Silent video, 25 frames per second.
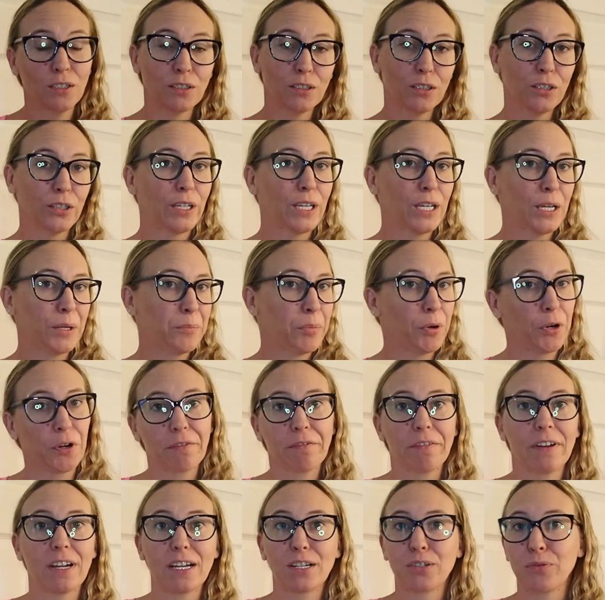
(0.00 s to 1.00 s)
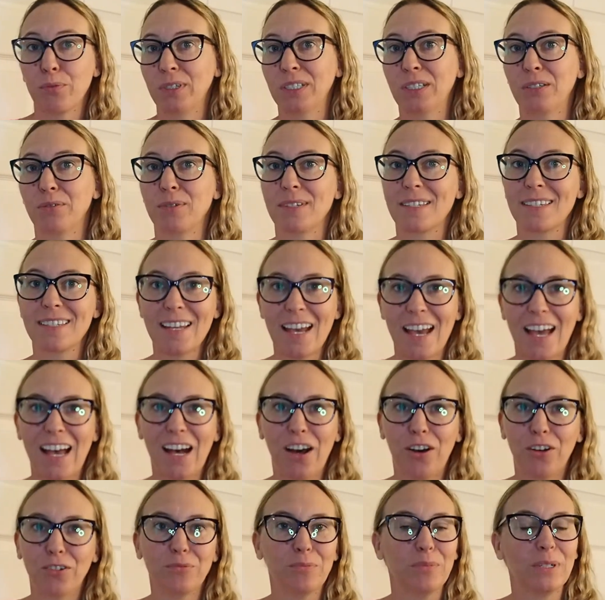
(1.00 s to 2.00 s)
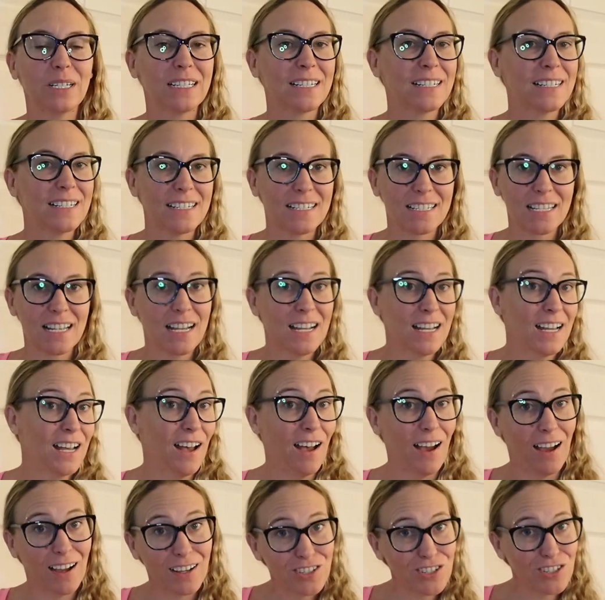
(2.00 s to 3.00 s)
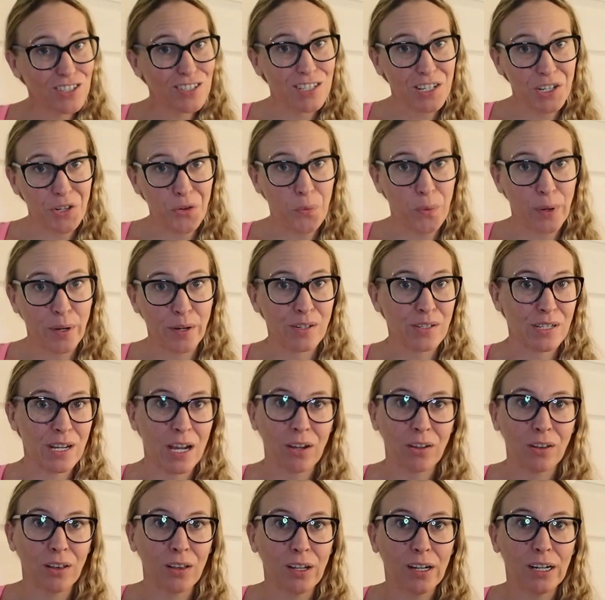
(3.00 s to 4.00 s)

looking perfect when it was down because I just didn't wear it down a